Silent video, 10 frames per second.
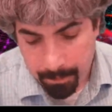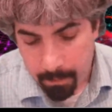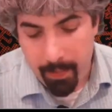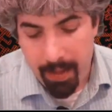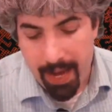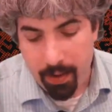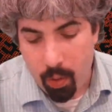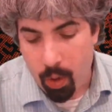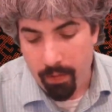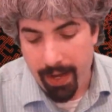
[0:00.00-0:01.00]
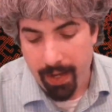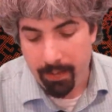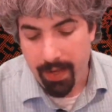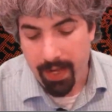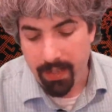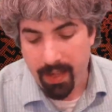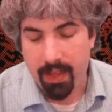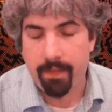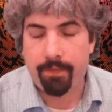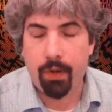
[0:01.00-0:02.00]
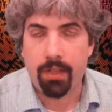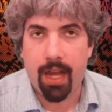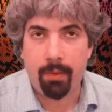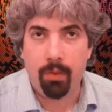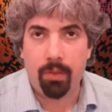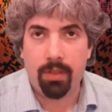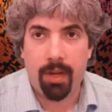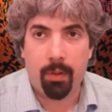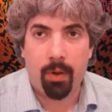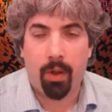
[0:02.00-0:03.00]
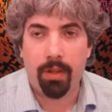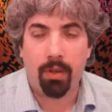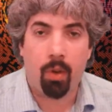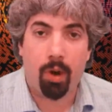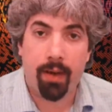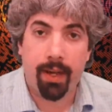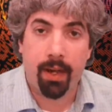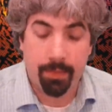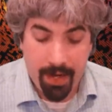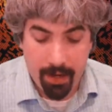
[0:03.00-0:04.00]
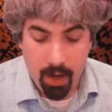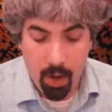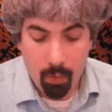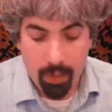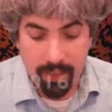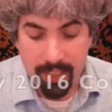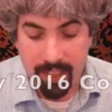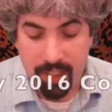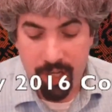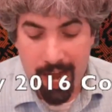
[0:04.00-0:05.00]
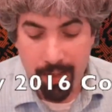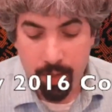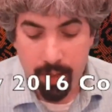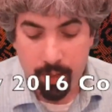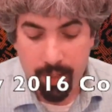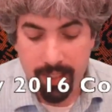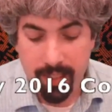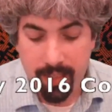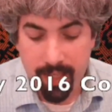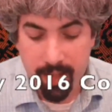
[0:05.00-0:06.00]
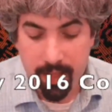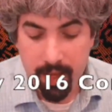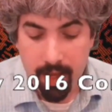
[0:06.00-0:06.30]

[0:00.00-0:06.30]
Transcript: Then we had core ranking updates. I think the first time Google said we're calling this a core ranking update was in January 2016.